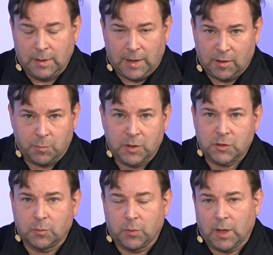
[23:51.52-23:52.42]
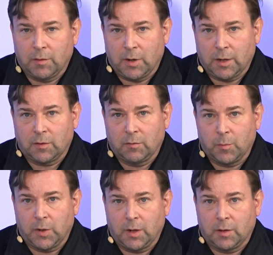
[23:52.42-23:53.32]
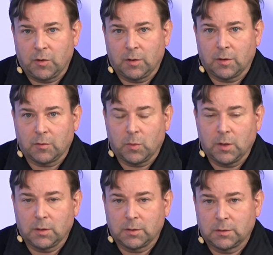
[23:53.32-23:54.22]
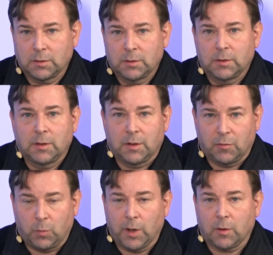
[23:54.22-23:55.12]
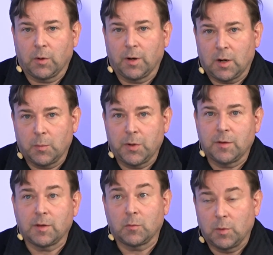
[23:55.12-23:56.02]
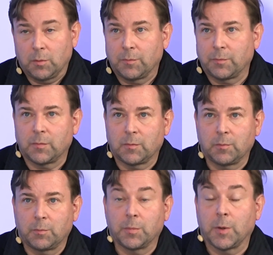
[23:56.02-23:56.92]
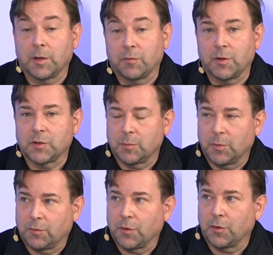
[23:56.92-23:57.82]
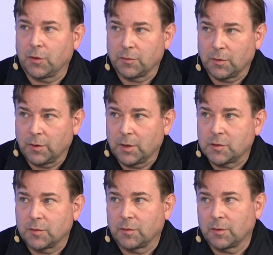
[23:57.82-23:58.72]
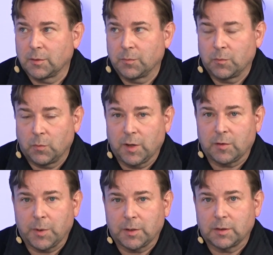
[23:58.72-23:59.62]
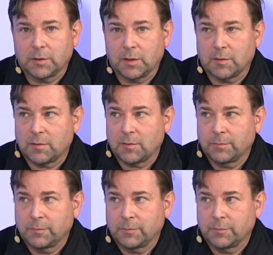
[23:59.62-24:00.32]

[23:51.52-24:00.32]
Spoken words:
as mentioned, we have an active M&A agenda as well, and if we acquire companies, that will, by definition, be further consolidation. So we expect that. Yes.